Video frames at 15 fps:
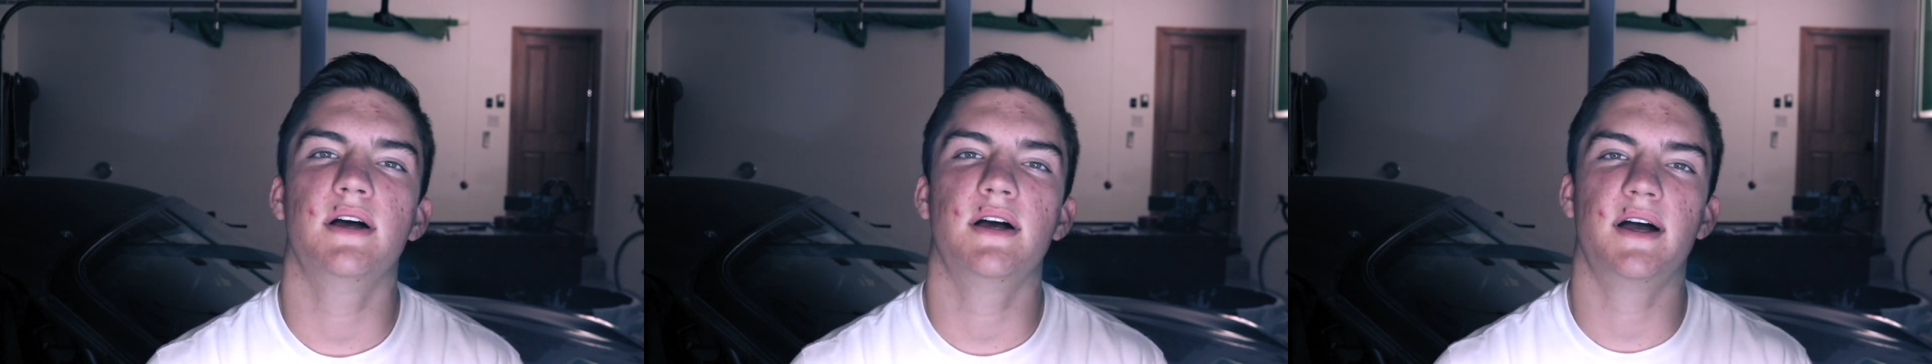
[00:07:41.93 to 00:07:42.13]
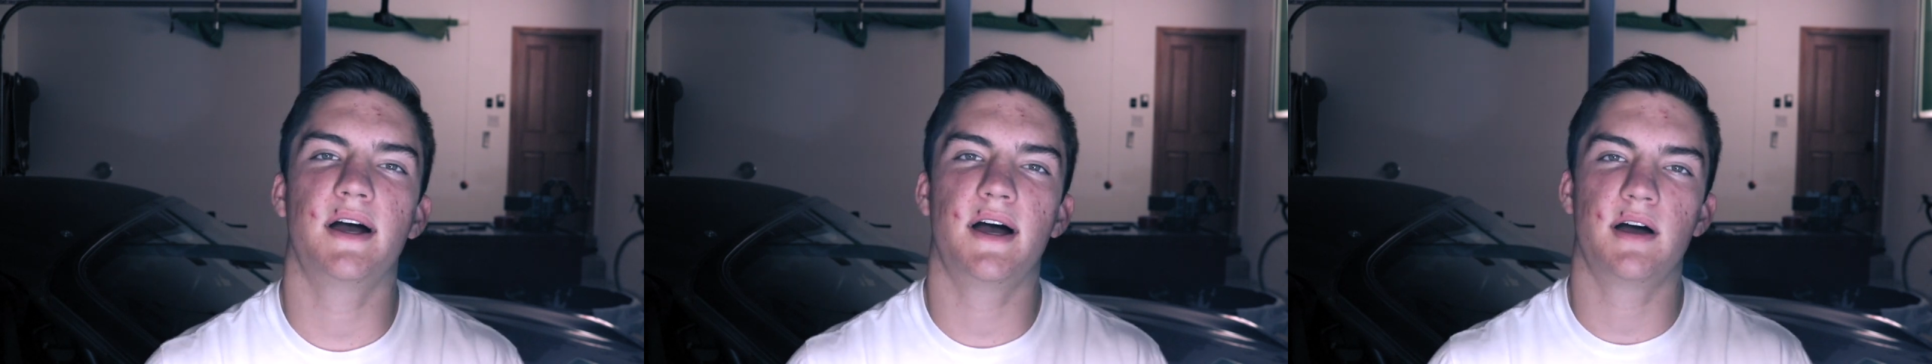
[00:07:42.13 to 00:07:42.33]

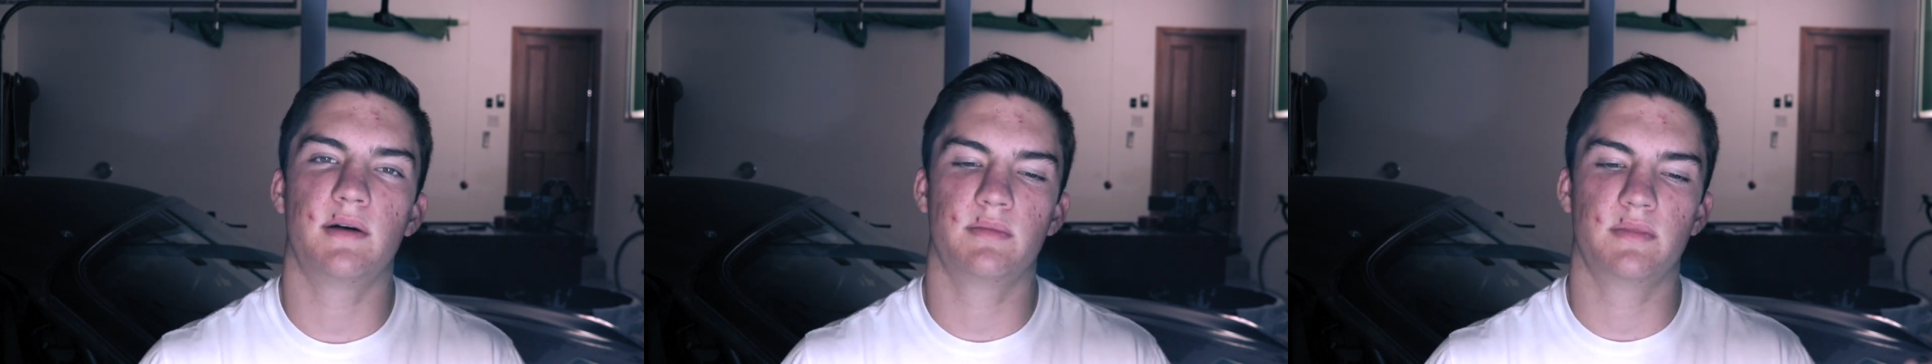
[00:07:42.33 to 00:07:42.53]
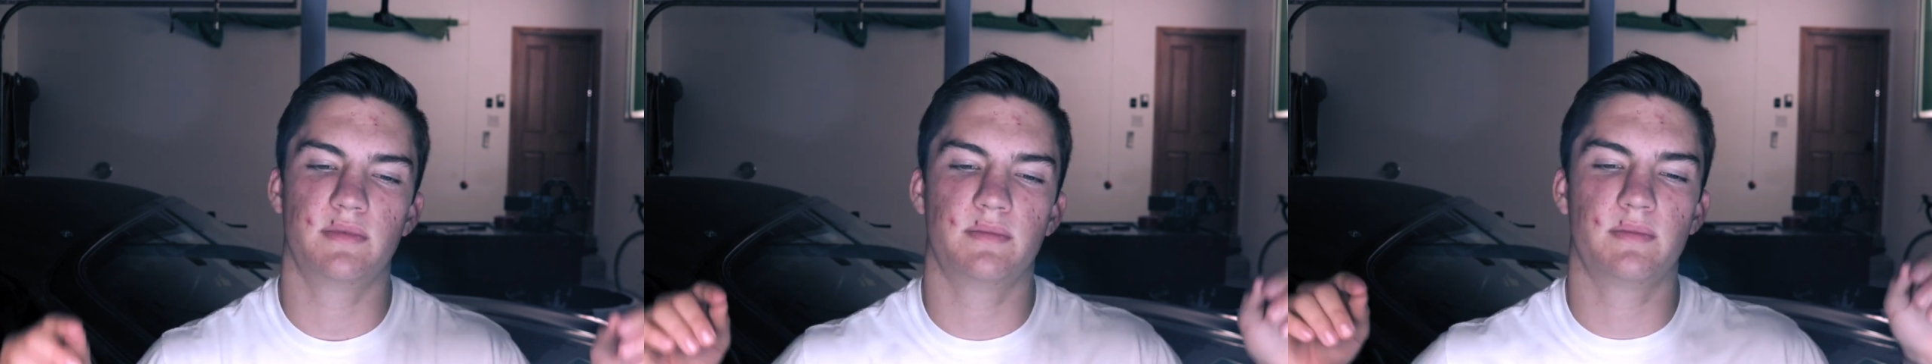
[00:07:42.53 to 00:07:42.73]

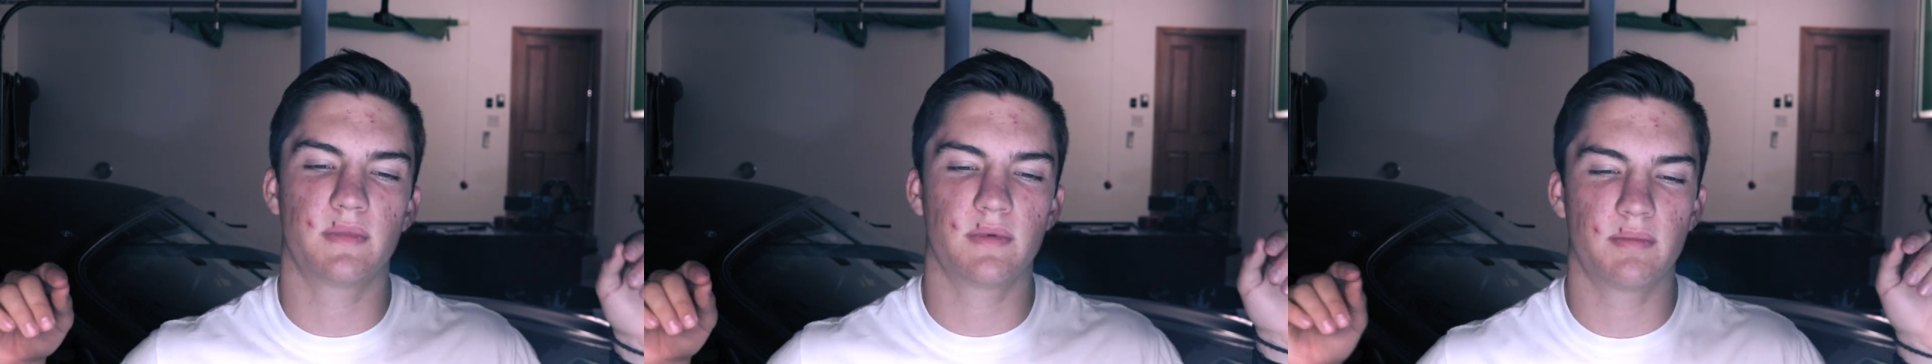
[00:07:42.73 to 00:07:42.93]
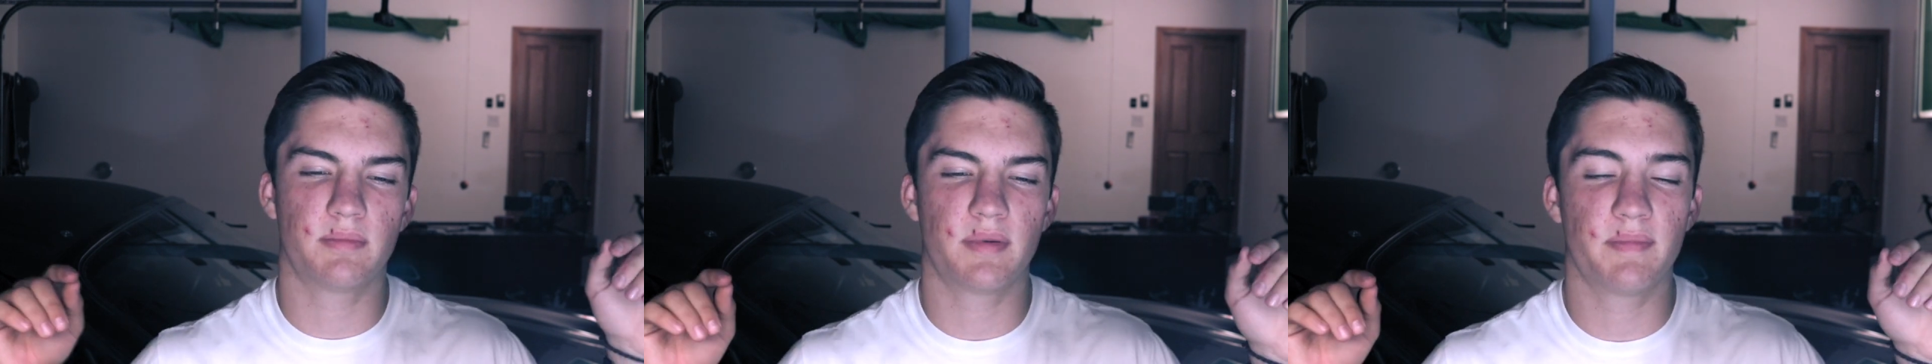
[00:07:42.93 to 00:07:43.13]
Um,
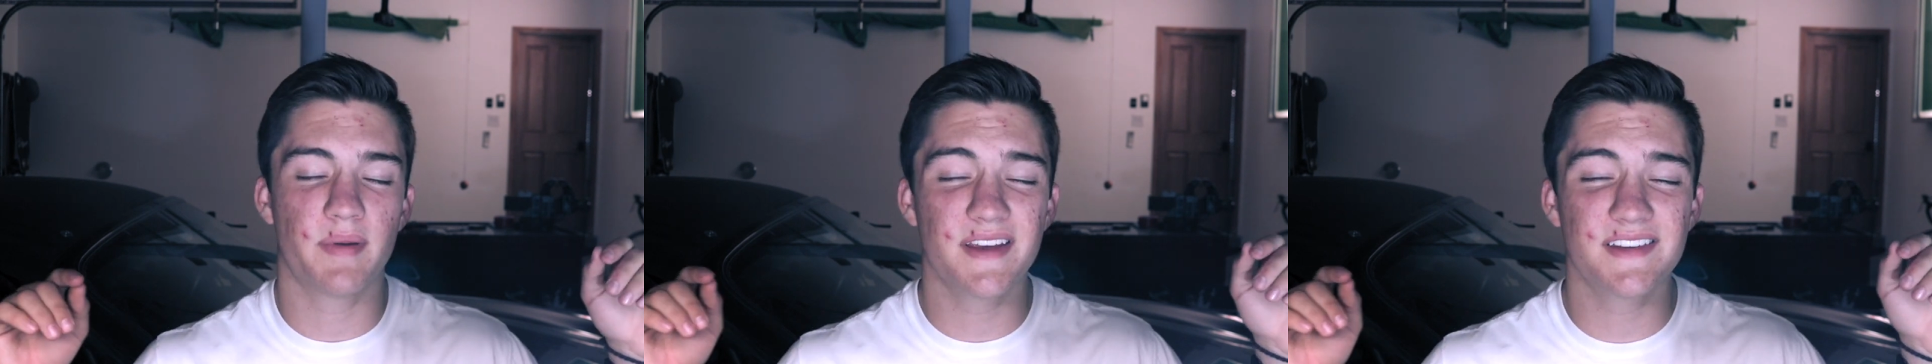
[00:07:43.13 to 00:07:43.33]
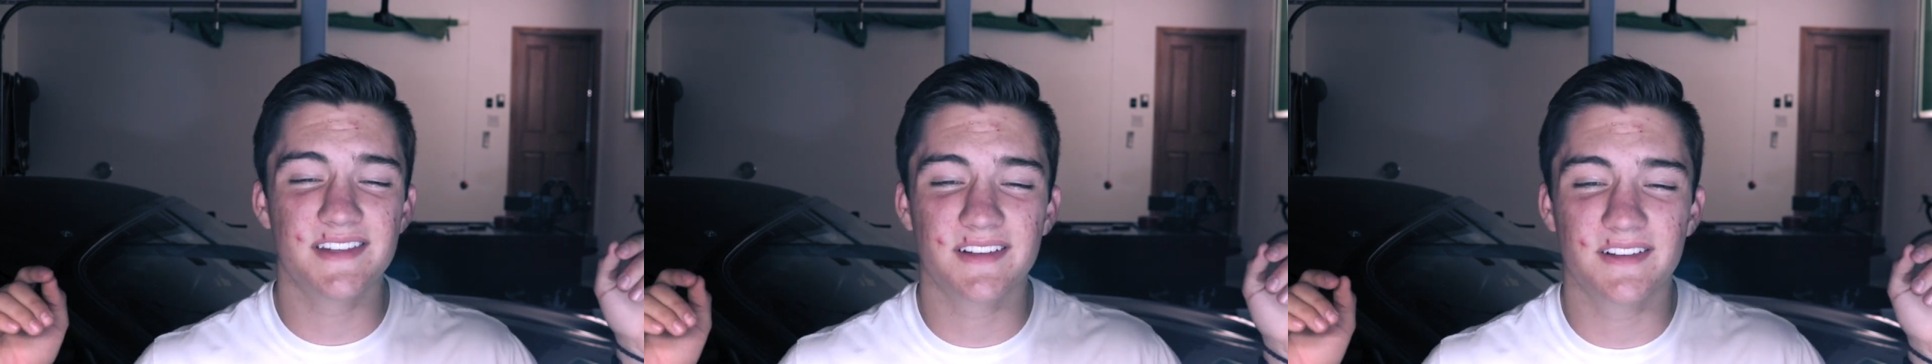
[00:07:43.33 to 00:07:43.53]
but
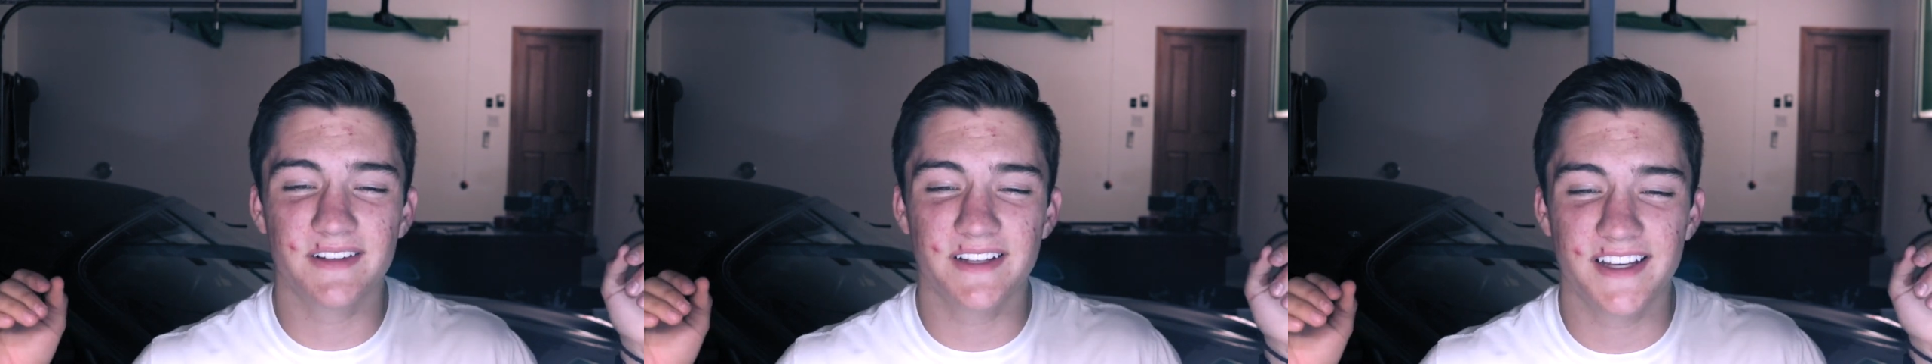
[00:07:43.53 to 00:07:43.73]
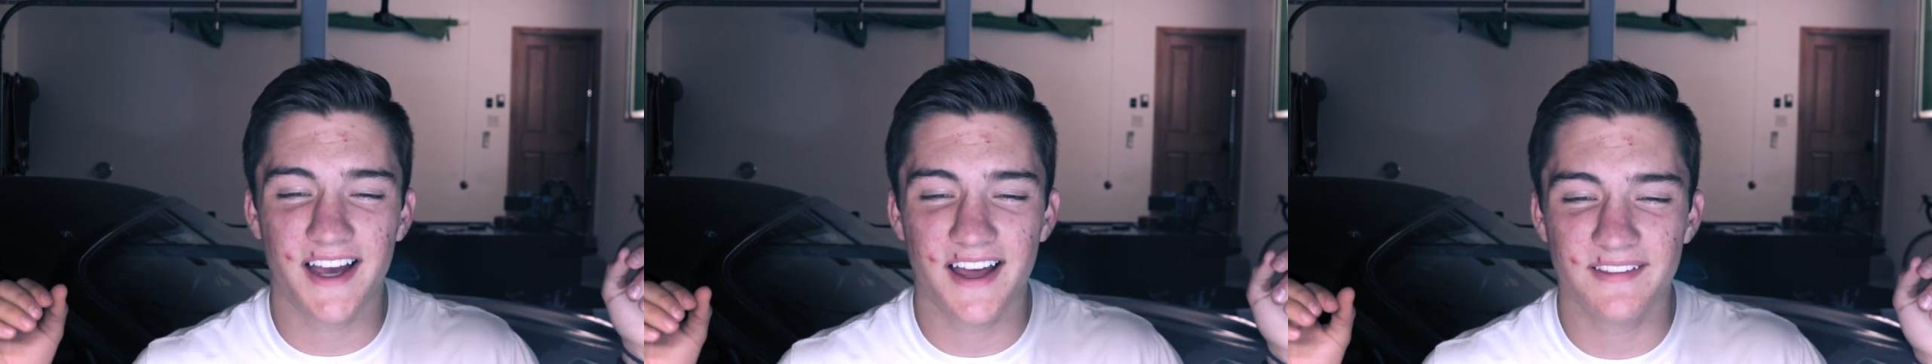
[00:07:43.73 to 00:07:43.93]
basically,